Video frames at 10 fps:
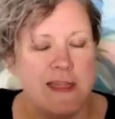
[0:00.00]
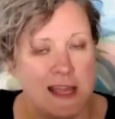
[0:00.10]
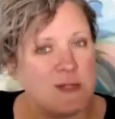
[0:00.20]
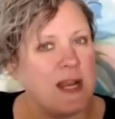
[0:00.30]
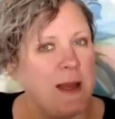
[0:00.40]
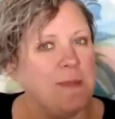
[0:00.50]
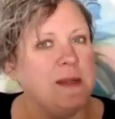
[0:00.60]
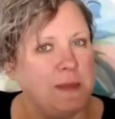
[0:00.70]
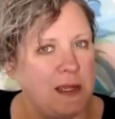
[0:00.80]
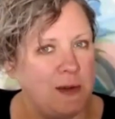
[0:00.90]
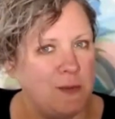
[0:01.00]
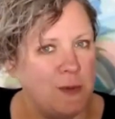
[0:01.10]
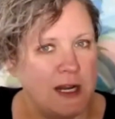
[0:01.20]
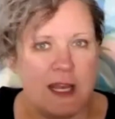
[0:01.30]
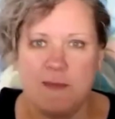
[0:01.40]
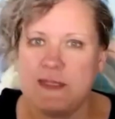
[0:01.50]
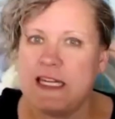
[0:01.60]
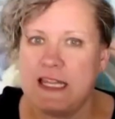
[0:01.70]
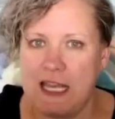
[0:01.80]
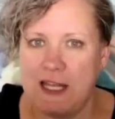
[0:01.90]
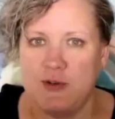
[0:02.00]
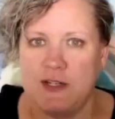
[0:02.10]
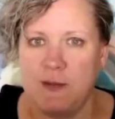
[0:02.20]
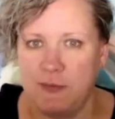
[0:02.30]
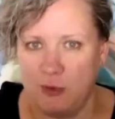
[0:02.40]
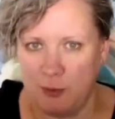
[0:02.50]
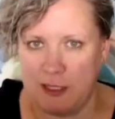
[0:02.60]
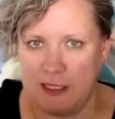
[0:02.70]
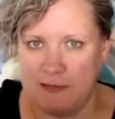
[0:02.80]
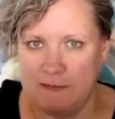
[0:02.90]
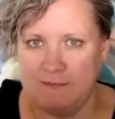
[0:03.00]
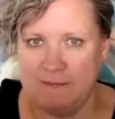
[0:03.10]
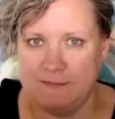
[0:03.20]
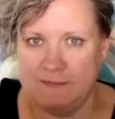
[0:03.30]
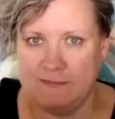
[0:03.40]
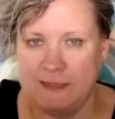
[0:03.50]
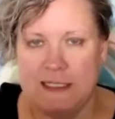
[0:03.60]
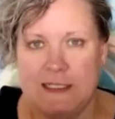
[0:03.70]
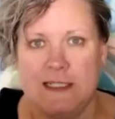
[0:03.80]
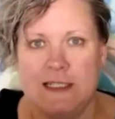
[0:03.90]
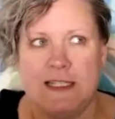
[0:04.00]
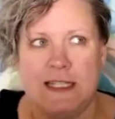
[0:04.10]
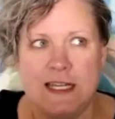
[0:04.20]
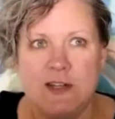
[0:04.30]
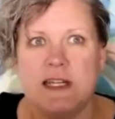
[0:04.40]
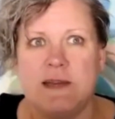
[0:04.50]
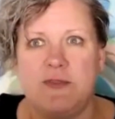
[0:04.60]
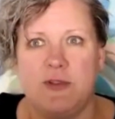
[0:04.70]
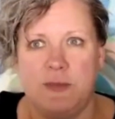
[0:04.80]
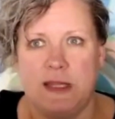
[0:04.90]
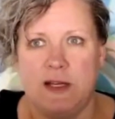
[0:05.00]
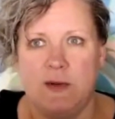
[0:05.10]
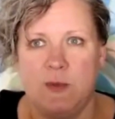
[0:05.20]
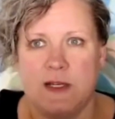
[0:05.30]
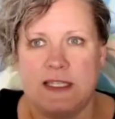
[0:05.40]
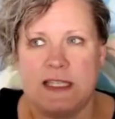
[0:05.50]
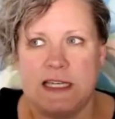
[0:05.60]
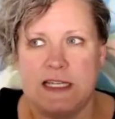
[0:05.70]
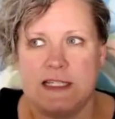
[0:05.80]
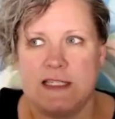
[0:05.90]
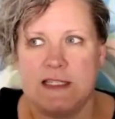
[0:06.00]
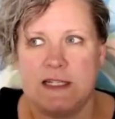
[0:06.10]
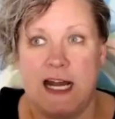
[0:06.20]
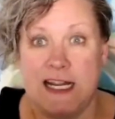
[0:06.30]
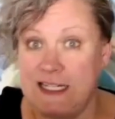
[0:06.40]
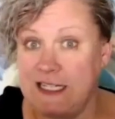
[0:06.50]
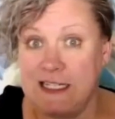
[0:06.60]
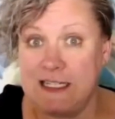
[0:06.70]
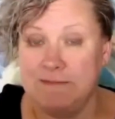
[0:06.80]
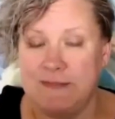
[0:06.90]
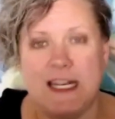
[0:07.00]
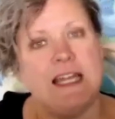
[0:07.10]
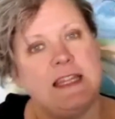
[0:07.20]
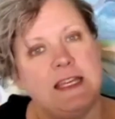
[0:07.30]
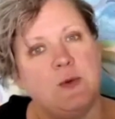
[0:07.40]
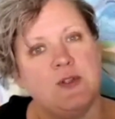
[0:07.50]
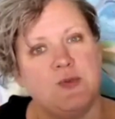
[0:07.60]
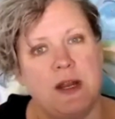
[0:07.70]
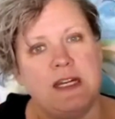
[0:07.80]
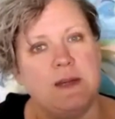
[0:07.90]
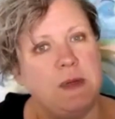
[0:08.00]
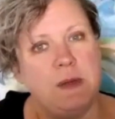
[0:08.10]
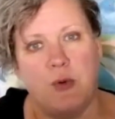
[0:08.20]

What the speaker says: That's what happened to me when it comes to the endotype formula. The endotype formula was this idea that I think was ready to be